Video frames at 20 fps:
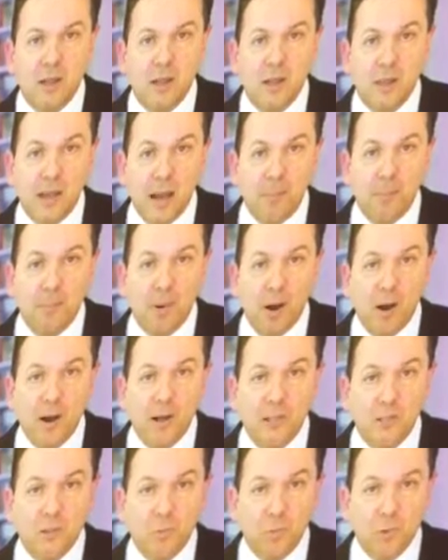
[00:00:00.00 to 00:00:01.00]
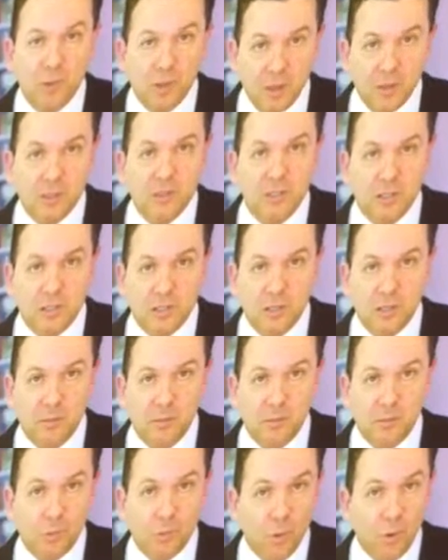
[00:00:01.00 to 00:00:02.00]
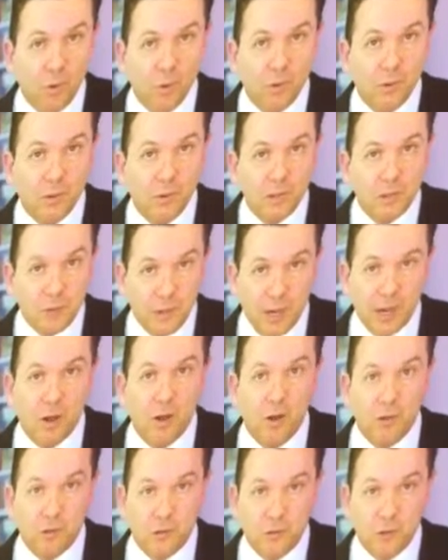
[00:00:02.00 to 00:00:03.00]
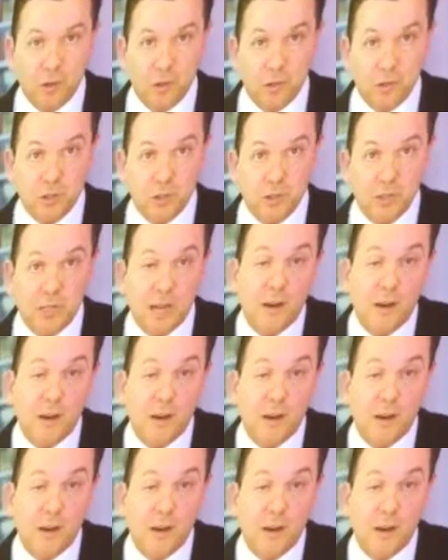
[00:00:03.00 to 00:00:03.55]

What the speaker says: the umpires within the system, the Royal Australian College of Surgeons,